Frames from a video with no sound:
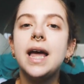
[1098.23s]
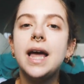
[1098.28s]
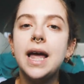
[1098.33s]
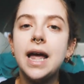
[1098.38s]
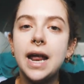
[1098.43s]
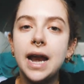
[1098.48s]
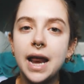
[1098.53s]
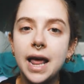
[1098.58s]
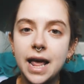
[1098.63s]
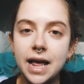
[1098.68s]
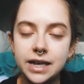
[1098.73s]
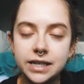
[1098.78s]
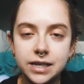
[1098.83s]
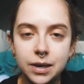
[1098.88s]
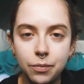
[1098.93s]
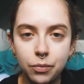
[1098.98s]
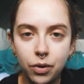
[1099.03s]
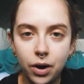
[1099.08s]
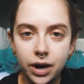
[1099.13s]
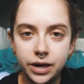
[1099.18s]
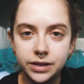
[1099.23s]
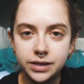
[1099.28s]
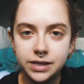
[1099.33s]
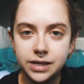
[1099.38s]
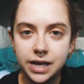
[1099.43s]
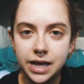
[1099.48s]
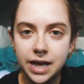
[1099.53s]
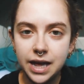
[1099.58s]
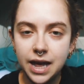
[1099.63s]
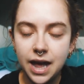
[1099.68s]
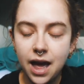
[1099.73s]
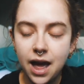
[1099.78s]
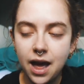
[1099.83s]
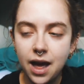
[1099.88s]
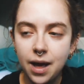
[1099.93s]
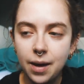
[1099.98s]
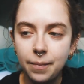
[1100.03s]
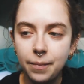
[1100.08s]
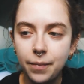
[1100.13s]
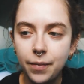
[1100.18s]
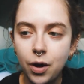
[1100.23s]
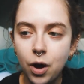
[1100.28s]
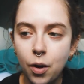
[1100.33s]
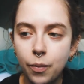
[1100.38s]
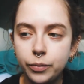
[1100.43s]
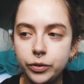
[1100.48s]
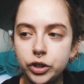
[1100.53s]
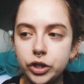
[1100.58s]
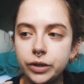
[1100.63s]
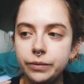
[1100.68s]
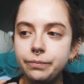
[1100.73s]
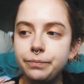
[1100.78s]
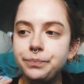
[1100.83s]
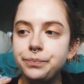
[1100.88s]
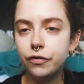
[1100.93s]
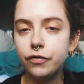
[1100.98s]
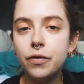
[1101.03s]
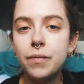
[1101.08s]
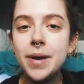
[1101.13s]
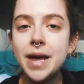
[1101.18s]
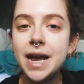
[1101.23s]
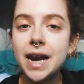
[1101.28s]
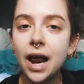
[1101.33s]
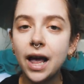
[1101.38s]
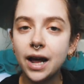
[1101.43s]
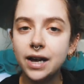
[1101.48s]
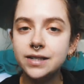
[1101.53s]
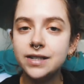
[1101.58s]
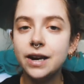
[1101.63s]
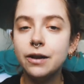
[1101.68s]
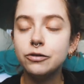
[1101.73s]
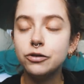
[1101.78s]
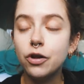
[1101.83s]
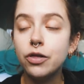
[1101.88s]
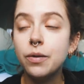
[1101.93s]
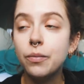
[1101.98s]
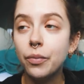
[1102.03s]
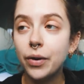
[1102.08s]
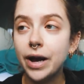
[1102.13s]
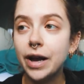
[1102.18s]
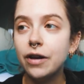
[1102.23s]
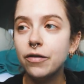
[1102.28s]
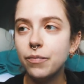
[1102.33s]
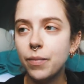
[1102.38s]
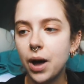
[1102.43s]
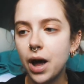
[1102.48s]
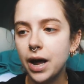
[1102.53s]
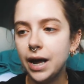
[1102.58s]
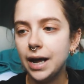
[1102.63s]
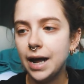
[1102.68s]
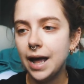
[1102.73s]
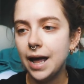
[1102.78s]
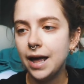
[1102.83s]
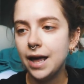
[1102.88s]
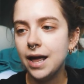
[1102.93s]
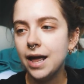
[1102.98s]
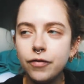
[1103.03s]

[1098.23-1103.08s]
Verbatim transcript: it is a pricey um, option. For me, like I said, I was on the brink of buying it.